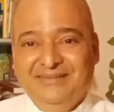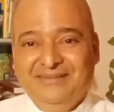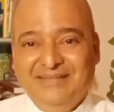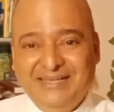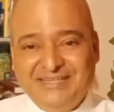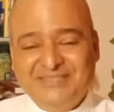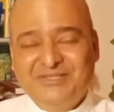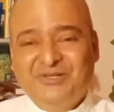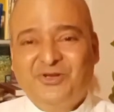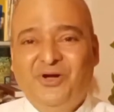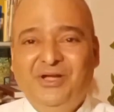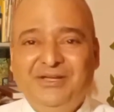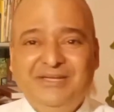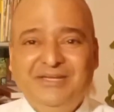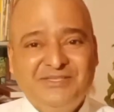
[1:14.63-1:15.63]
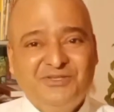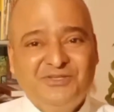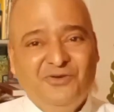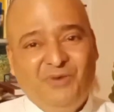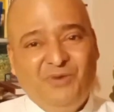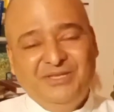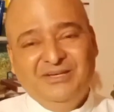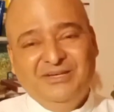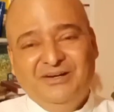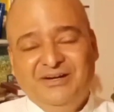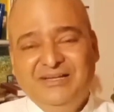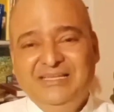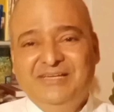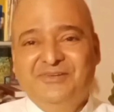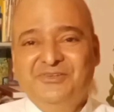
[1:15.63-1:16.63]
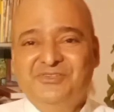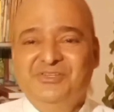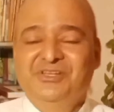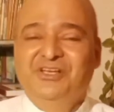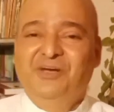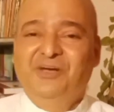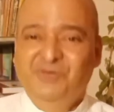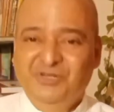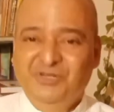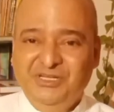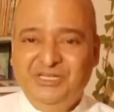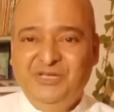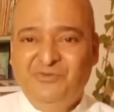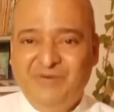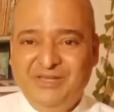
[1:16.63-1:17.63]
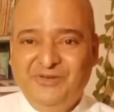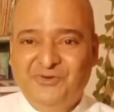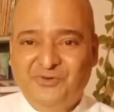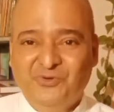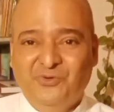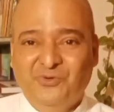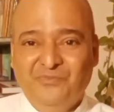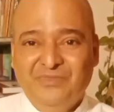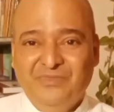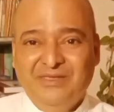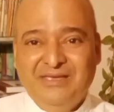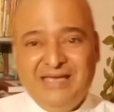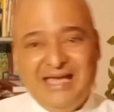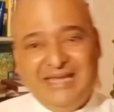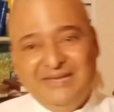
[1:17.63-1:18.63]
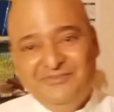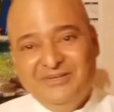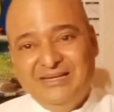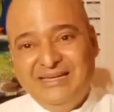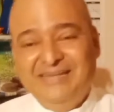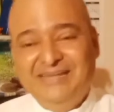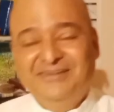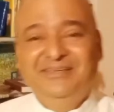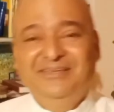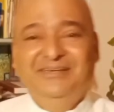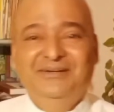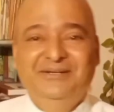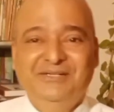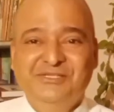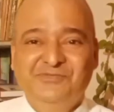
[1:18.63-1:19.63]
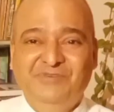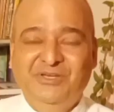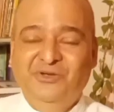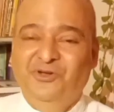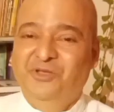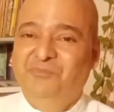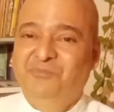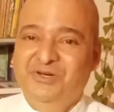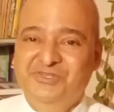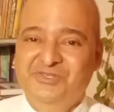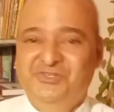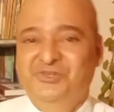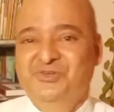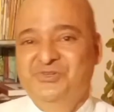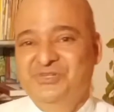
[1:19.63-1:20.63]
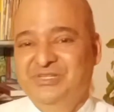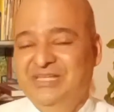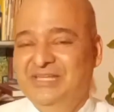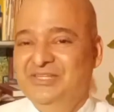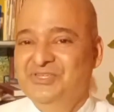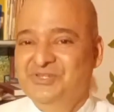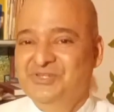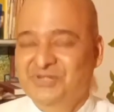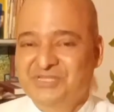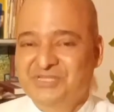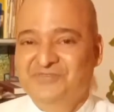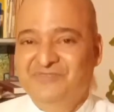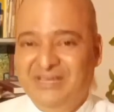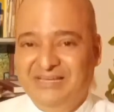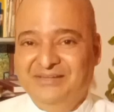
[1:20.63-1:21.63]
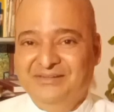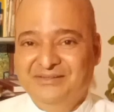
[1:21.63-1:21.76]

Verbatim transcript: It is in the context of what the early Christian community went through and even later years we know the persecution that the church felt.